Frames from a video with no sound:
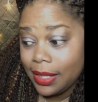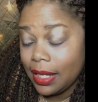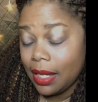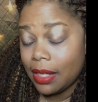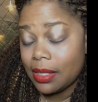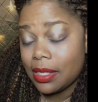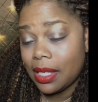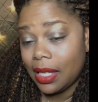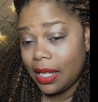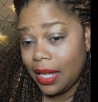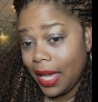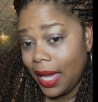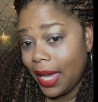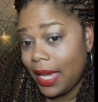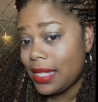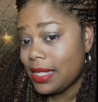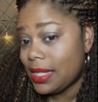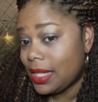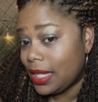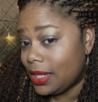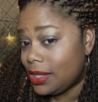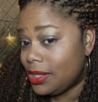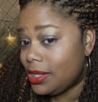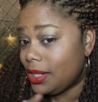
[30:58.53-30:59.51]
That's the
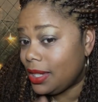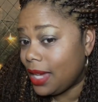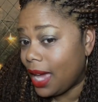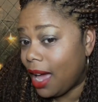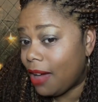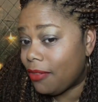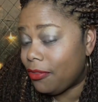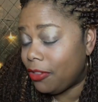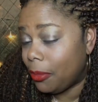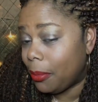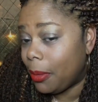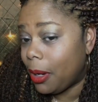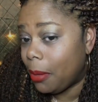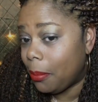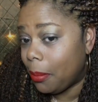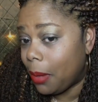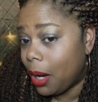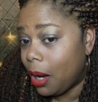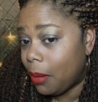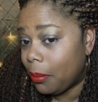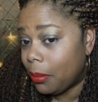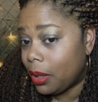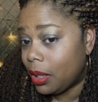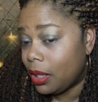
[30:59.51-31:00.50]
last thing she got from her
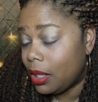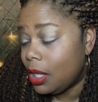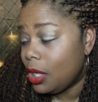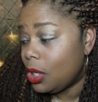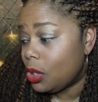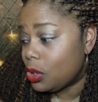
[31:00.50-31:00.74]
mama.